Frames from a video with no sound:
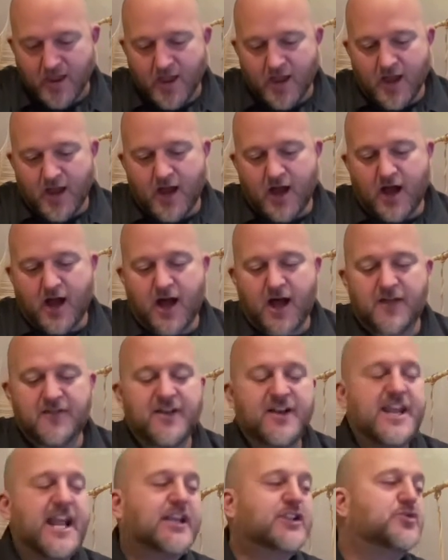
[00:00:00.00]
The
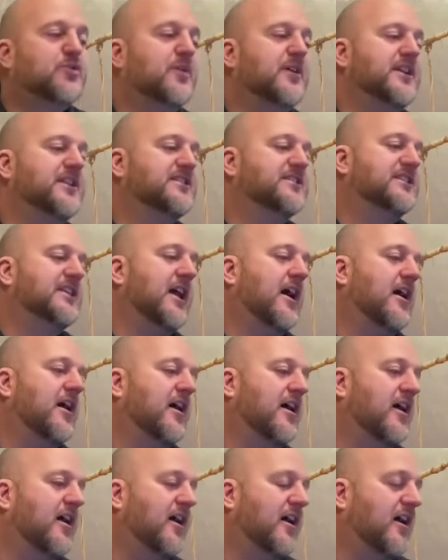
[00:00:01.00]
next one is
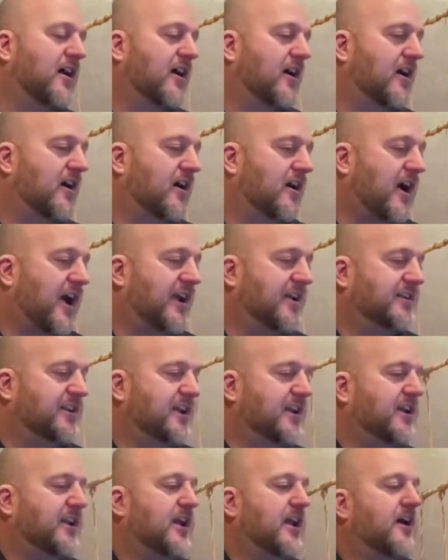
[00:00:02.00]
the
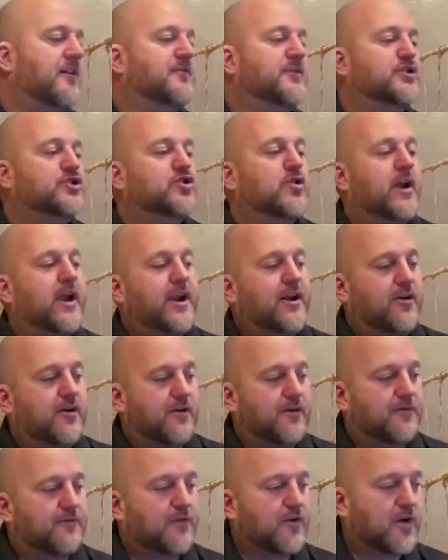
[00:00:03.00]
identity of a
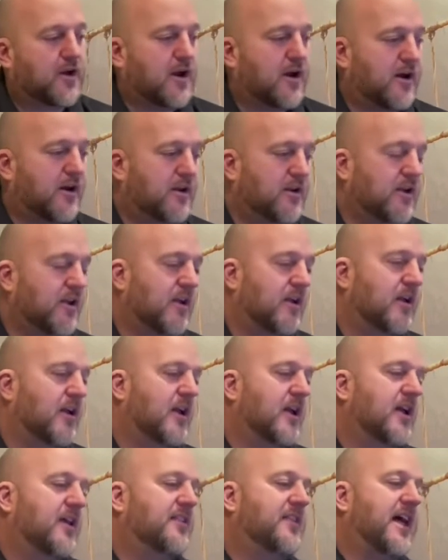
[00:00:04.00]
trainer for God.
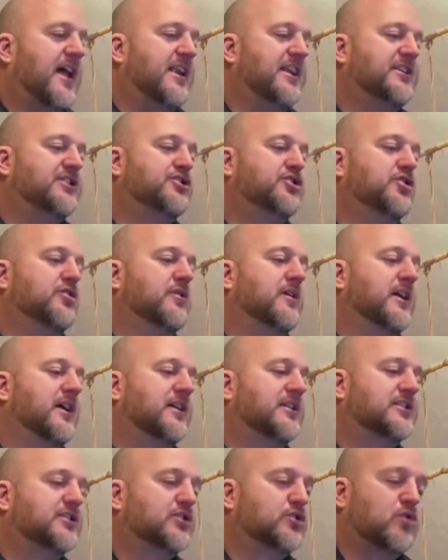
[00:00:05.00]
And that is to
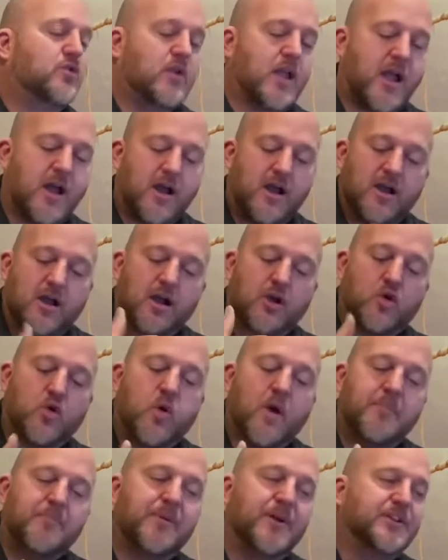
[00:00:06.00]

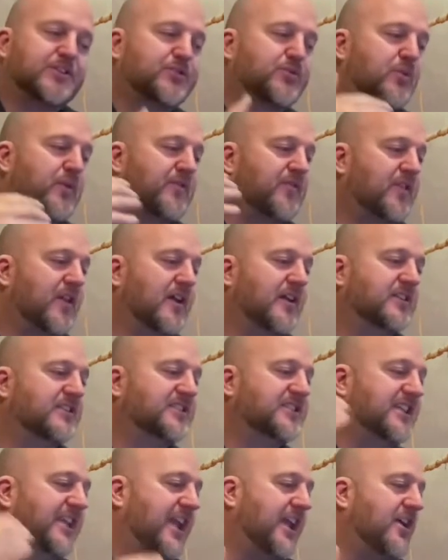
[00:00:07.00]
equip us with the
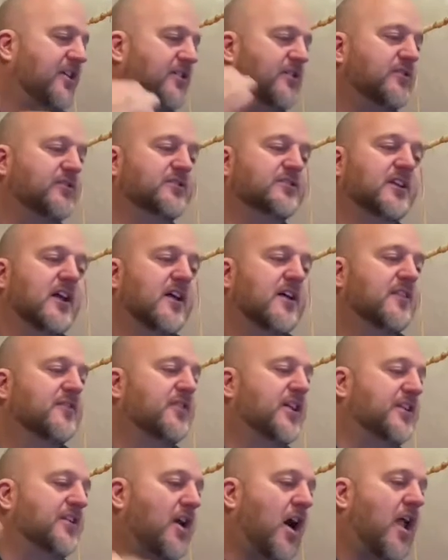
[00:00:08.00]
skills,
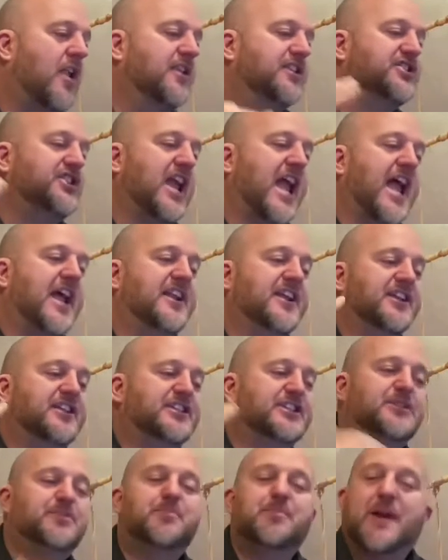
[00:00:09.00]
the knowledge, and
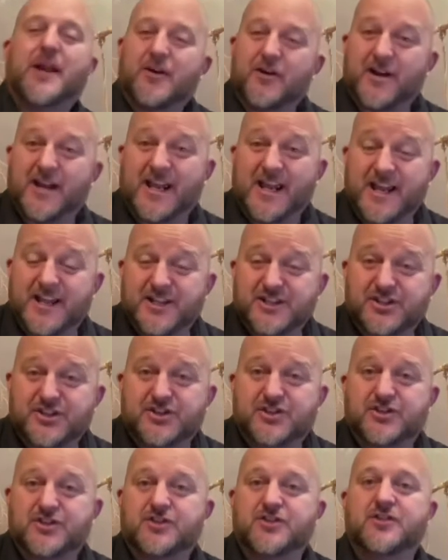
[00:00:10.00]

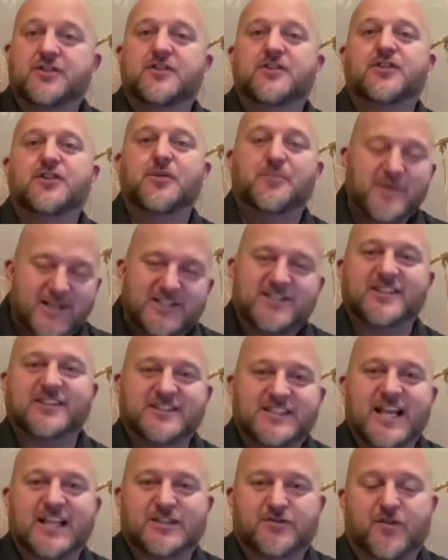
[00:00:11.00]
experience to be
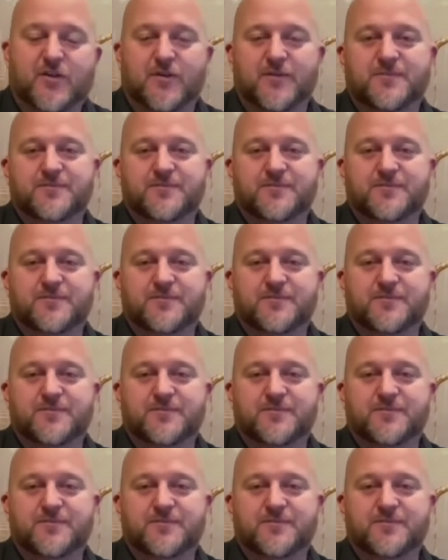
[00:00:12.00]
successful.